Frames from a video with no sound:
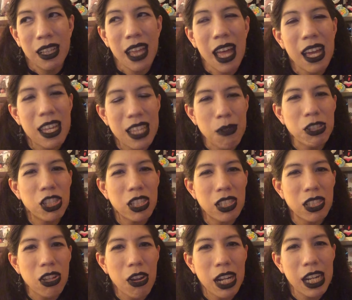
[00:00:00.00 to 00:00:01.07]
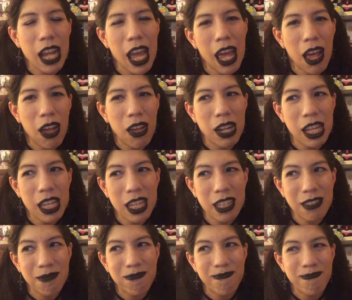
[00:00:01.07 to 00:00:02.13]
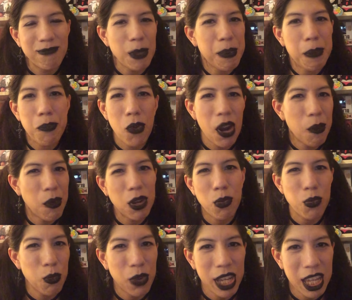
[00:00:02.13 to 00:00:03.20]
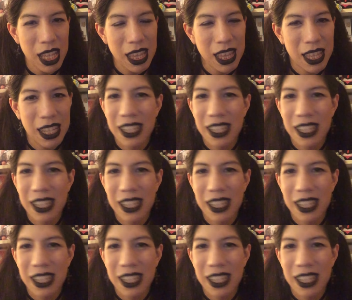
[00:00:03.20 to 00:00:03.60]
because I was just starting out, and the people I were with